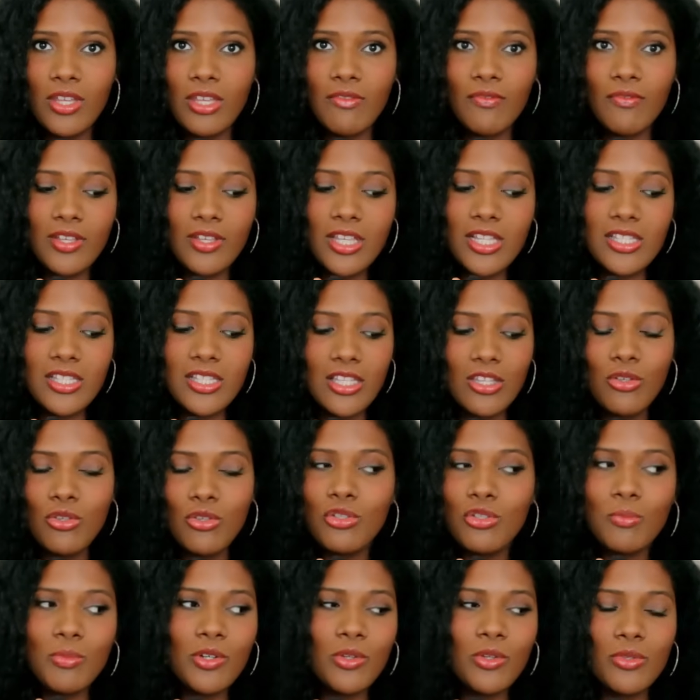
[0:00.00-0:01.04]
If it's a
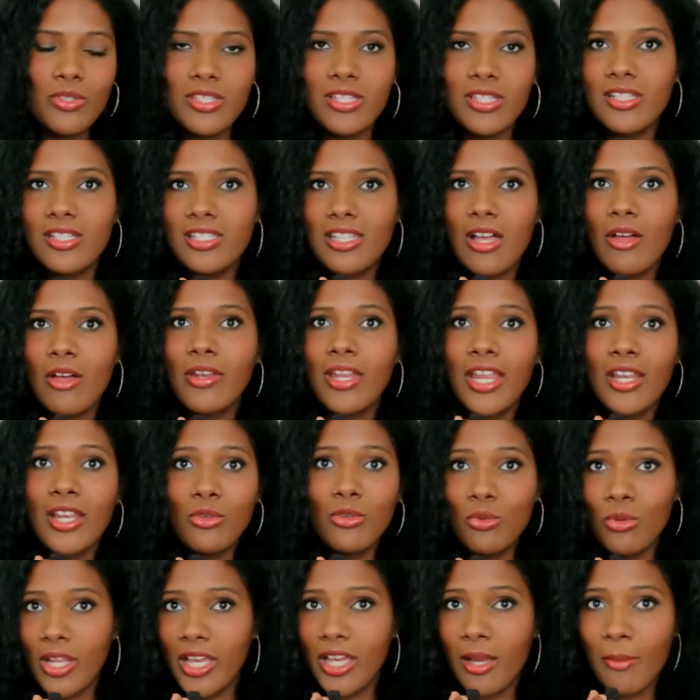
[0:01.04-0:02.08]
YouTuber who sits down
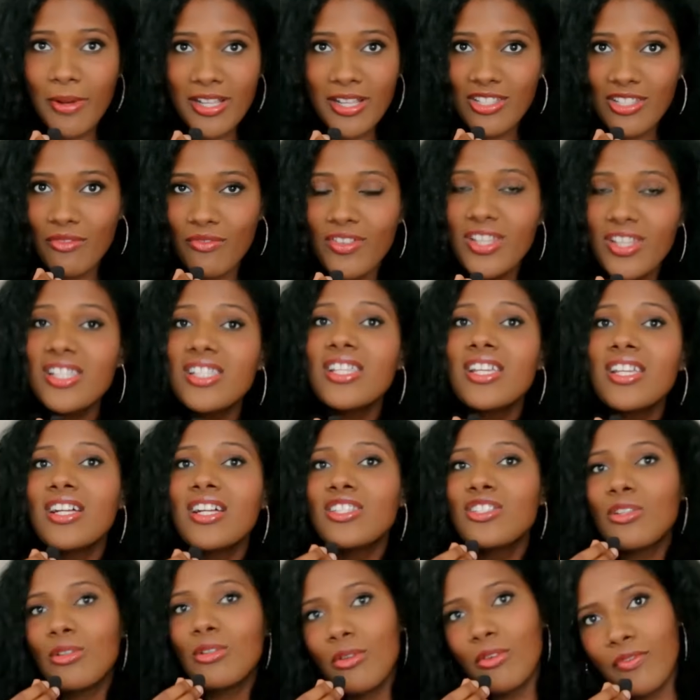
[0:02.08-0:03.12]
and do like a bunch of
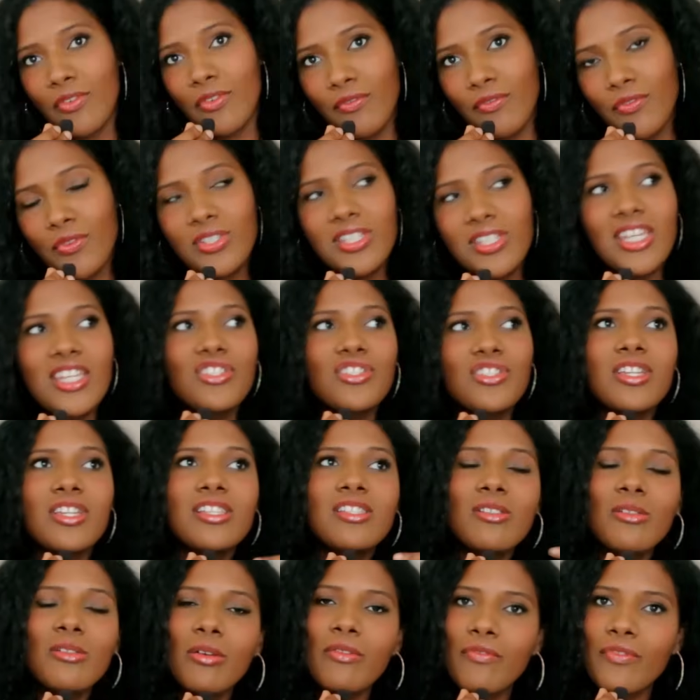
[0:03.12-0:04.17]
research, look for
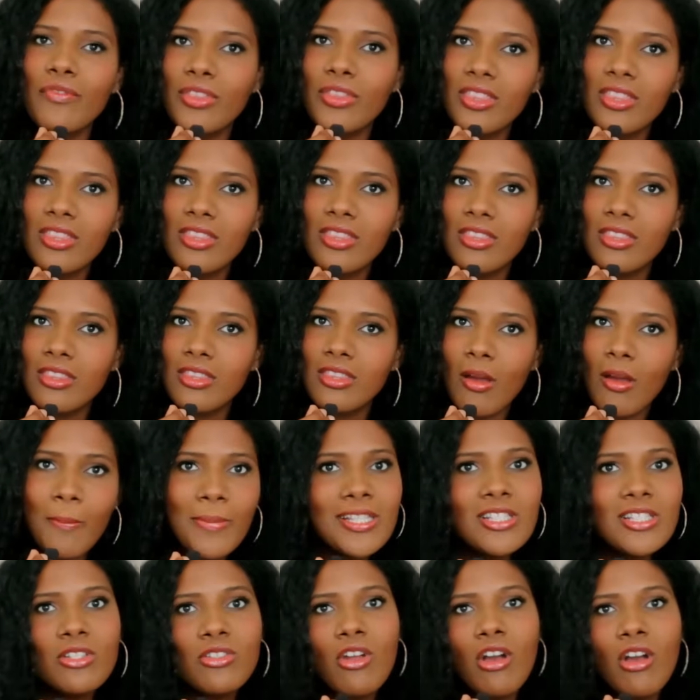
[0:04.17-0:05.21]
footages, look for
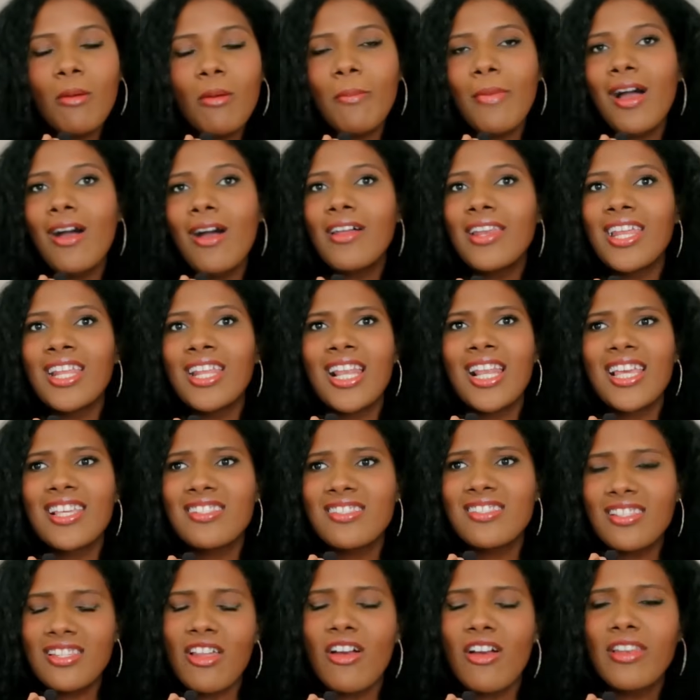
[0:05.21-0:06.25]
topics to talk about, and
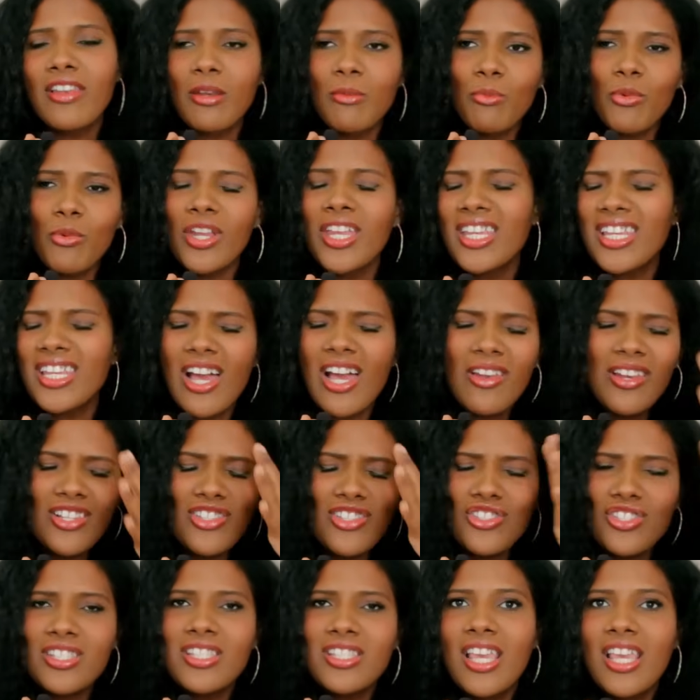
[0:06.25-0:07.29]
like sit down and break it down
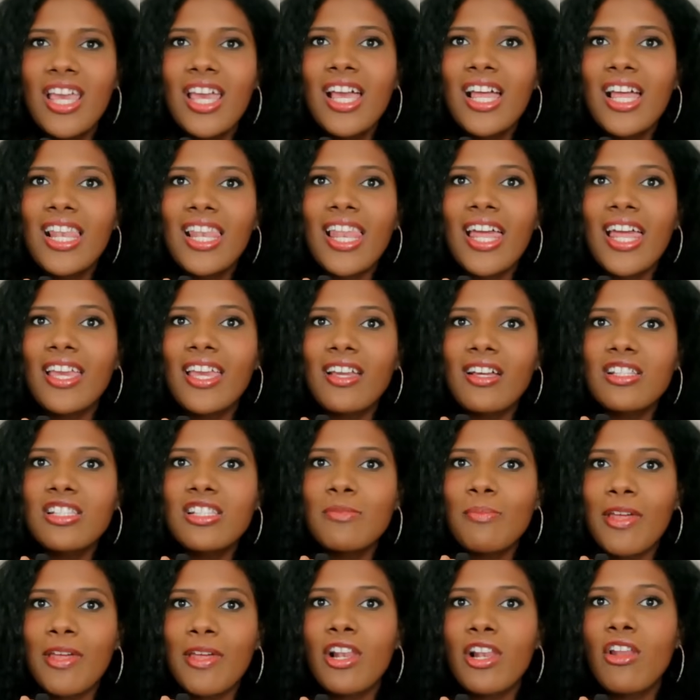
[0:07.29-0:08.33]
and just like
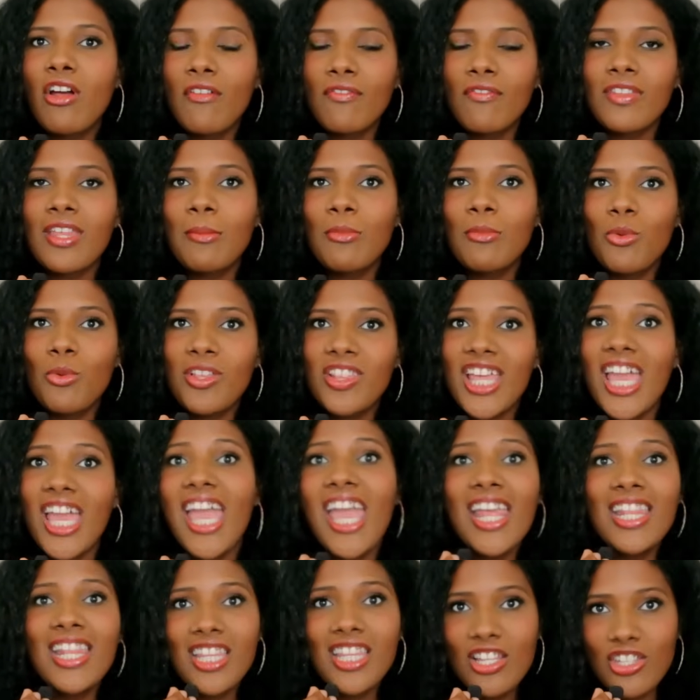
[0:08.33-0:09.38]
spend a lot of time doing
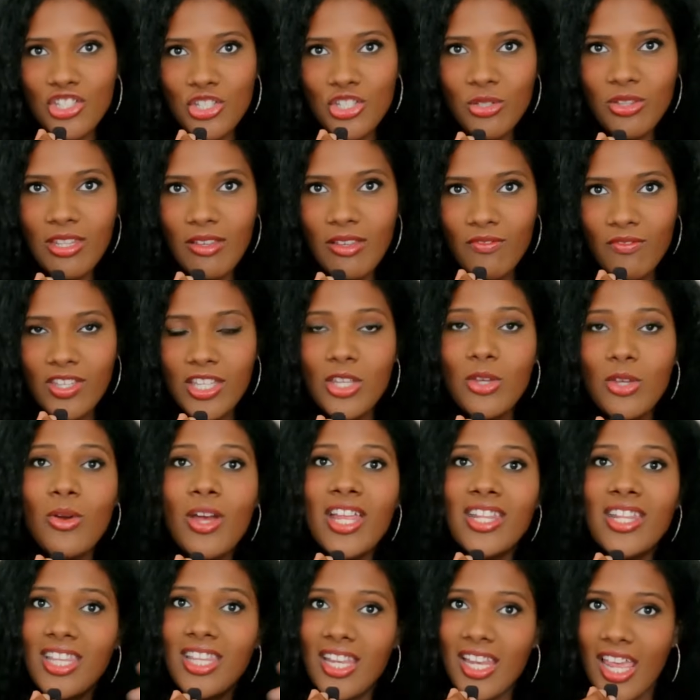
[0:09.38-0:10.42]
that, and then shoot the video
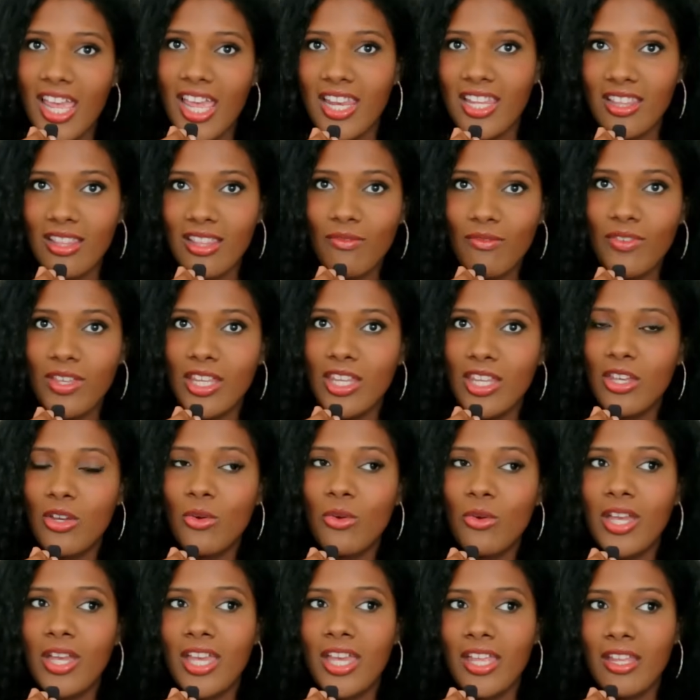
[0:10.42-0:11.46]
and then edit the
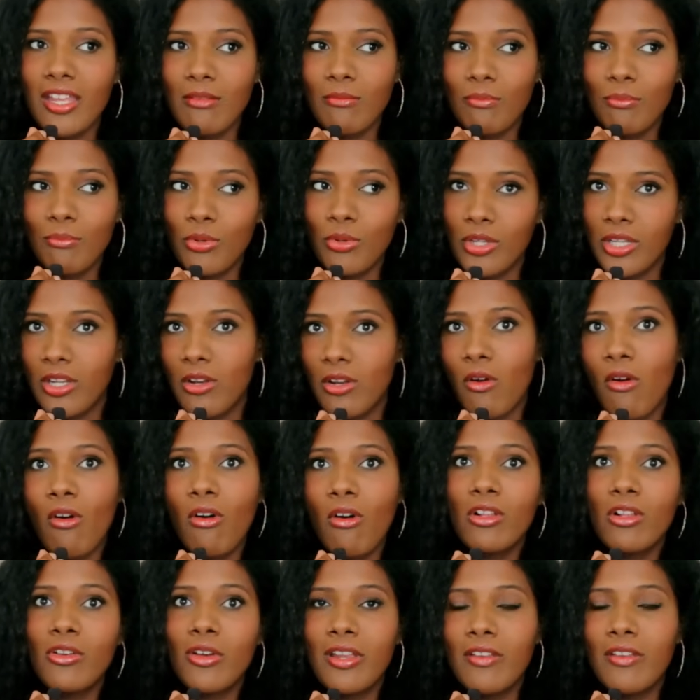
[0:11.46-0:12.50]
video and put in
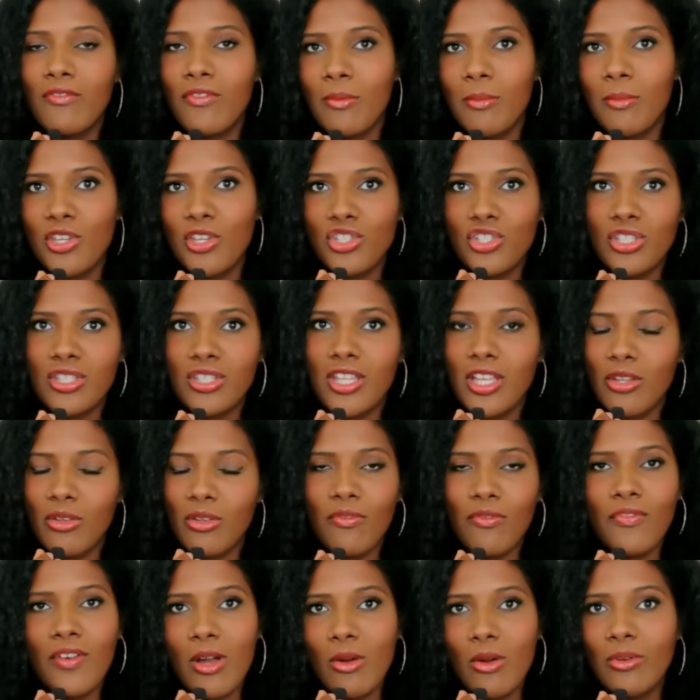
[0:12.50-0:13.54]
all your information that
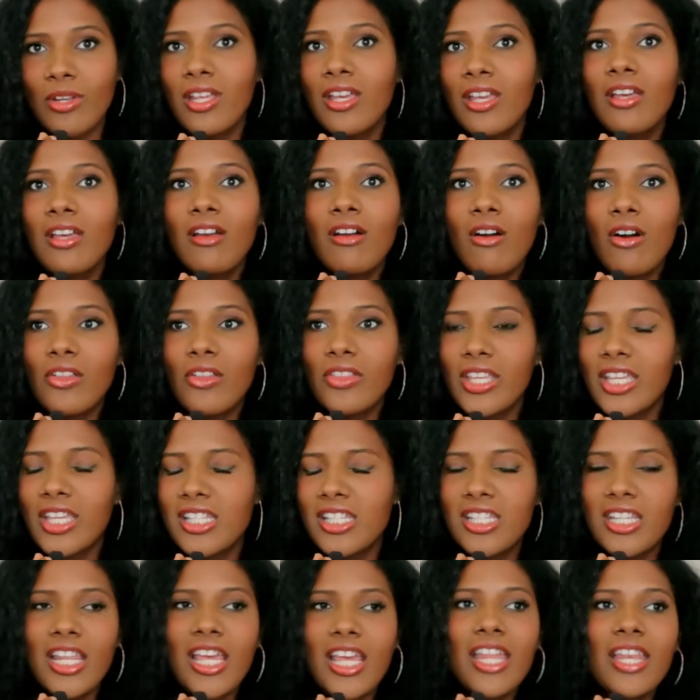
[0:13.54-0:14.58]
you found on the
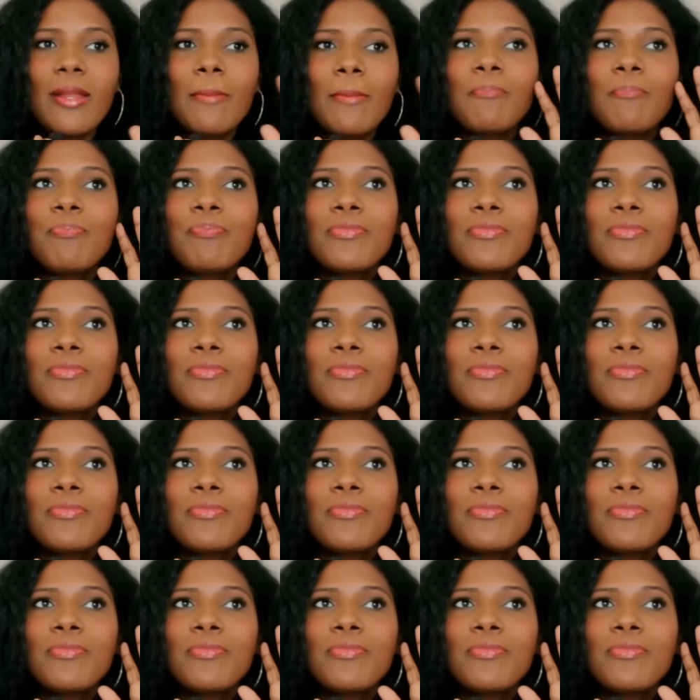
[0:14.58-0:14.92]
internet.